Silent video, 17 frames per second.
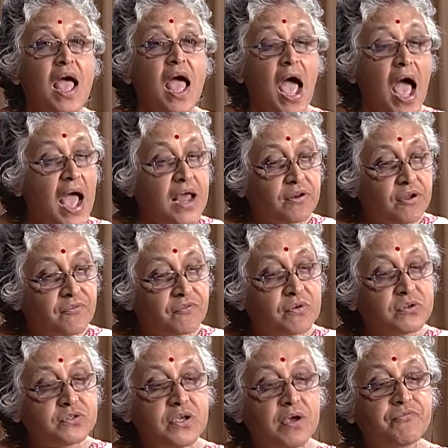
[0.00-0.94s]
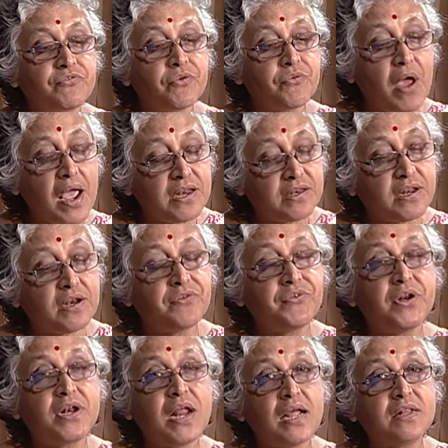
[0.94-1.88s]
and of course you have to write and
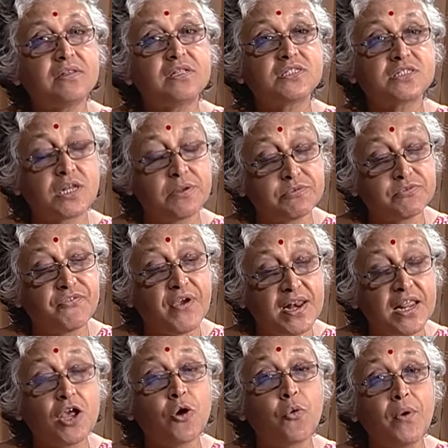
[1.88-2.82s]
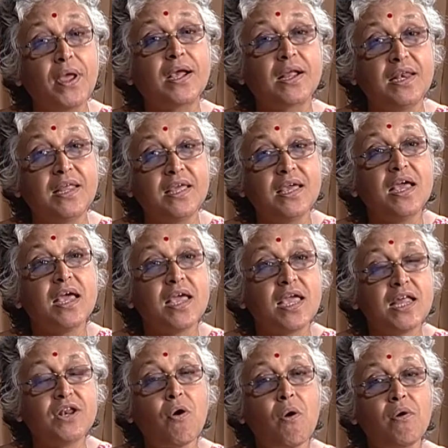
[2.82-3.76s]
rewrite the scripts very quickly
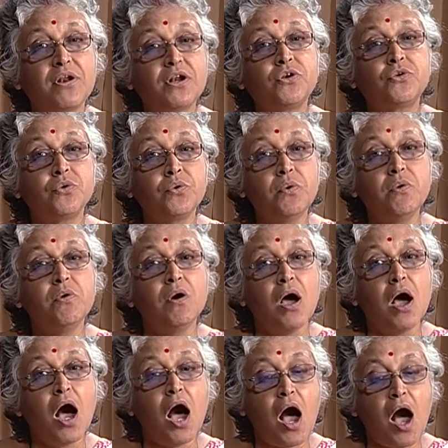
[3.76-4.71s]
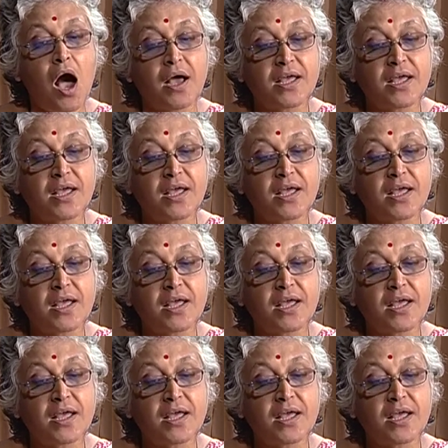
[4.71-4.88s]
in order to uh,